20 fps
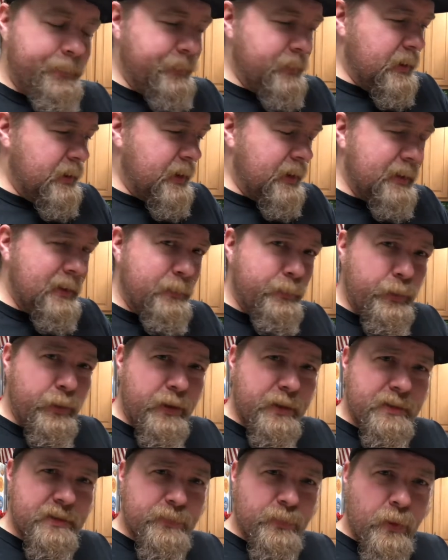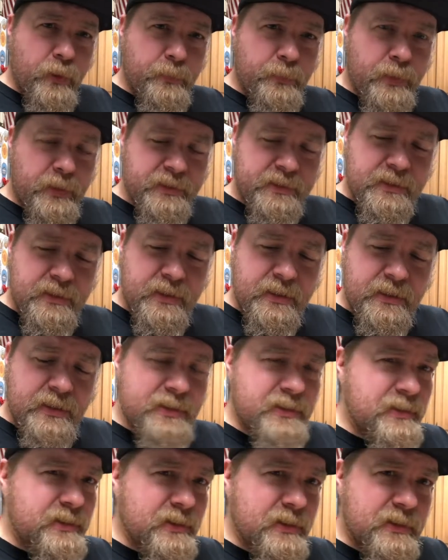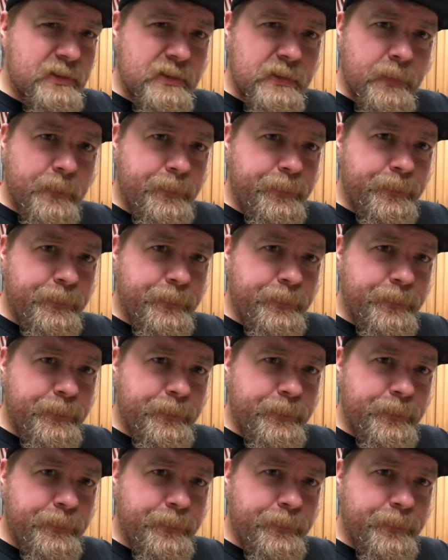and I didn't put any smoked malts in it. It's just